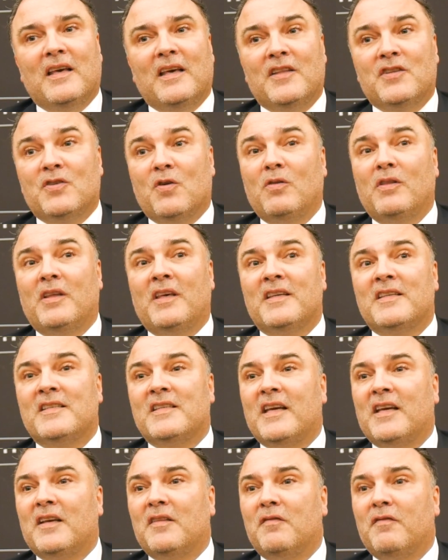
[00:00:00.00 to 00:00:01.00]
It's only his
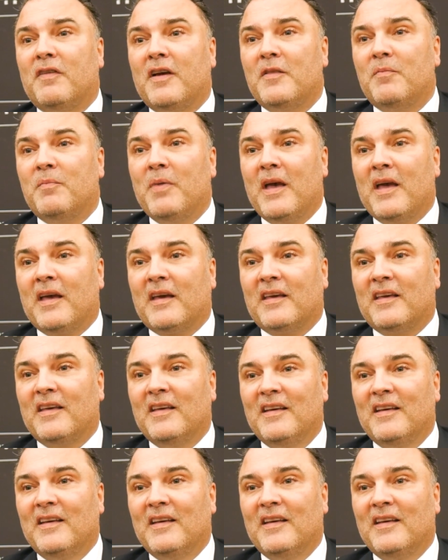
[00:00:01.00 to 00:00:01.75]
second fight back.